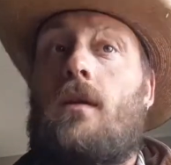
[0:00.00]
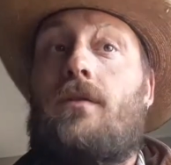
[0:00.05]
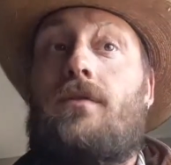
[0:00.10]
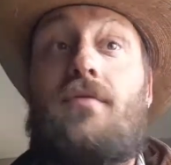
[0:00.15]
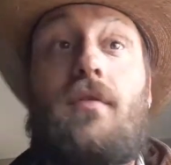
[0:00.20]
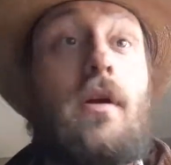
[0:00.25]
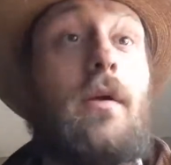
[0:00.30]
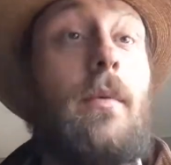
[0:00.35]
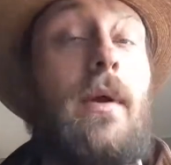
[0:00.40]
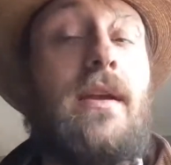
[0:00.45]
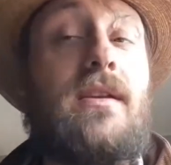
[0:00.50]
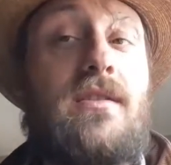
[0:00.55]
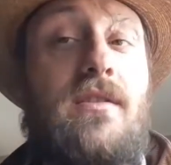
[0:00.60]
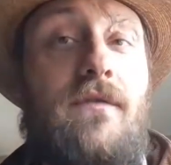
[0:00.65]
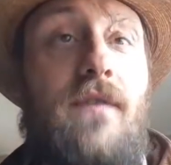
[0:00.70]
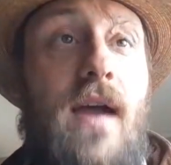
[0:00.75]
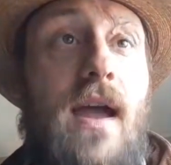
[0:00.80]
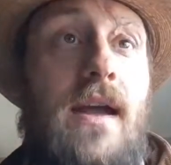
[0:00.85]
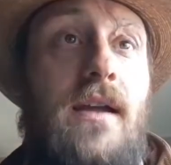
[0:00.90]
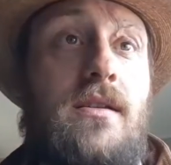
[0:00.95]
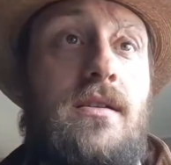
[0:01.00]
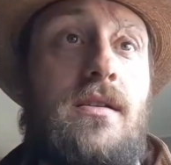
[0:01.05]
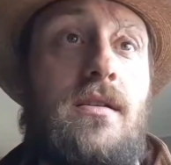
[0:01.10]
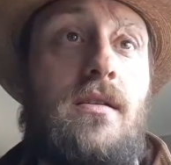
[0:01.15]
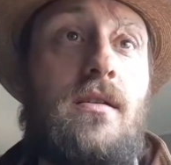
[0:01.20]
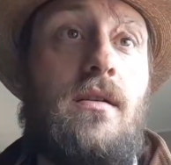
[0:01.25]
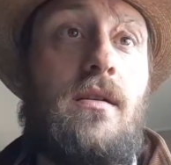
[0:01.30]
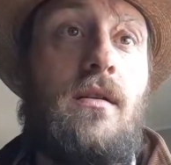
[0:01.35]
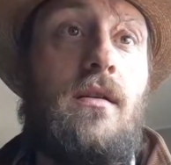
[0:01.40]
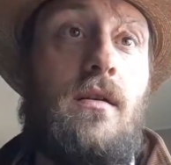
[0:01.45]
3 weeks of age
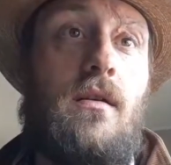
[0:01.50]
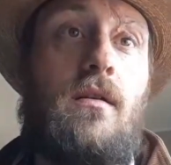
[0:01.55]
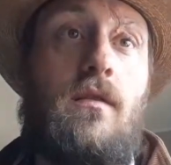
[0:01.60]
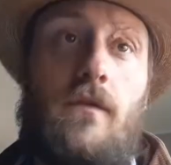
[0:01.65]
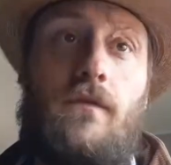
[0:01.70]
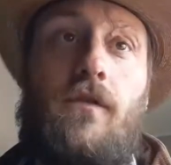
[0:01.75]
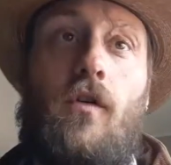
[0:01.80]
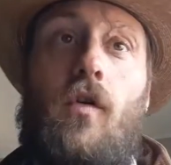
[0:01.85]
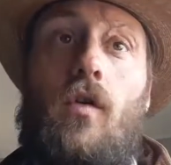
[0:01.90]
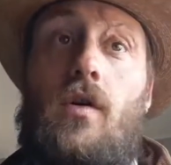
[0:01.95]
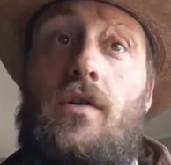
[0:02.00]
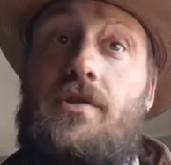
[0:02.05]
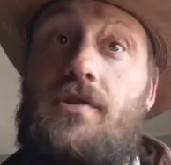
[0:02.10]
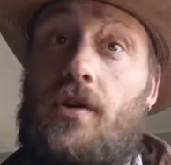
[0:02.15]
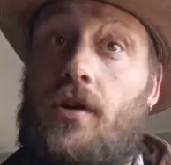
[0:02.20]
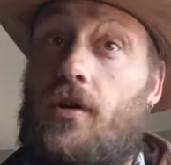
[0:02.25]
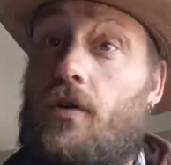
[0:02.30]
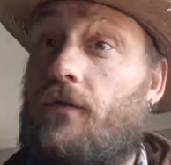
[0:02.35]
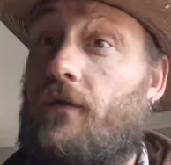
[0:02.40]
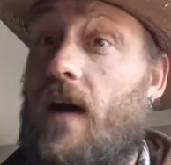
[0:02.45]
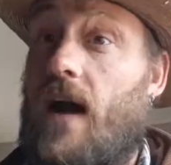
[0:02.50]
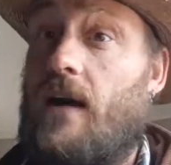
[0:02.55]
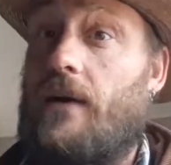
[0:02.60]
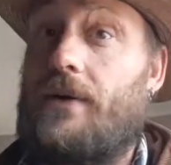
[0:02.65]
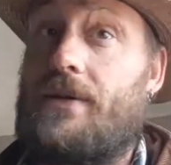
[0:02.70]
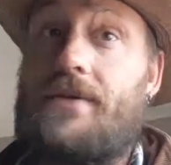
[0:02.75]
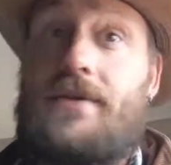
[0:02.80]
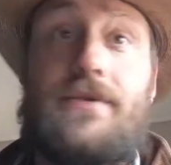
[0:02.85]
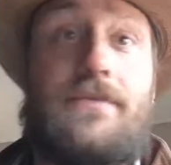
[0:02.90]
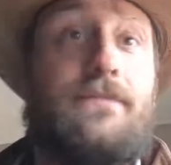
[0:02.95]
for
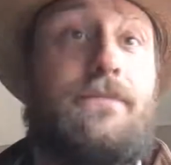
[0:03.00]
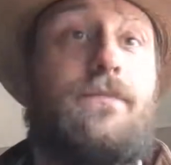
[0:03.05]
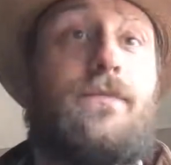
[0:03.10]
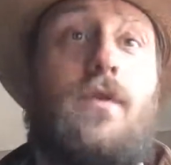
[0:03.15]
circovirus,